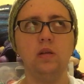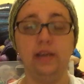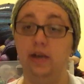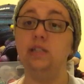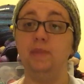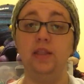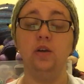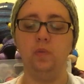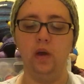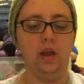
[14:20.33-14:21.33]
Yeah, it's my
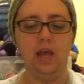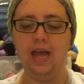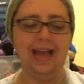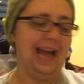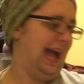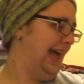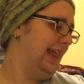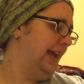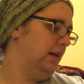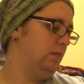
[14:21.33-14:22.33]
third one. I
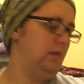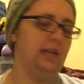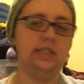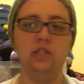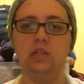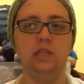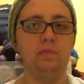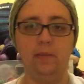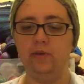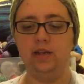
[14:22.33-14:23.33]
like them. It's
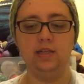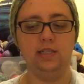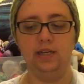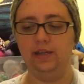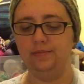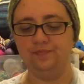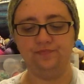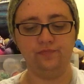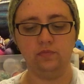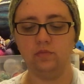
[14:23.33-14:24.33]
my brainless knitting.
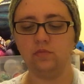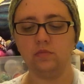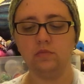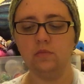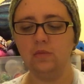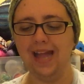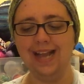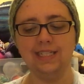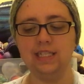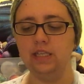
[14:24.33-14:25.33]

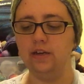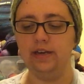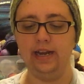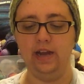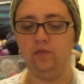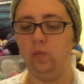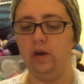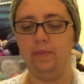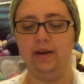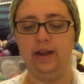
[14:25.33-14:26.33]
I could sit there and not have to
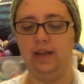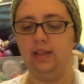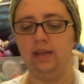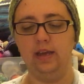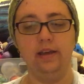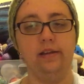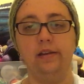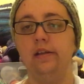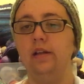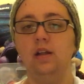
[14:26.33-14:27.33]
worry about anything
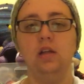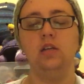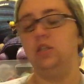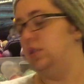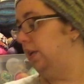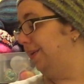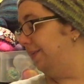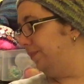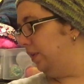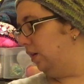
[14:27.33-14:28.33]
and just do
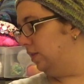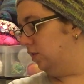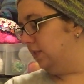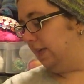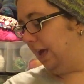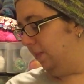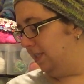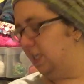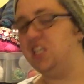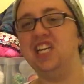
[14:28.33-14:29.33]
it, you know, as long as I count my
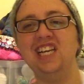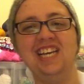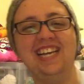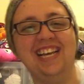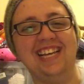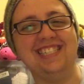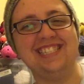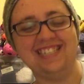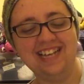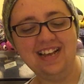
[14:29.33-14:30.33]

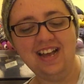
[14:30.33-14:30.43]
stitches.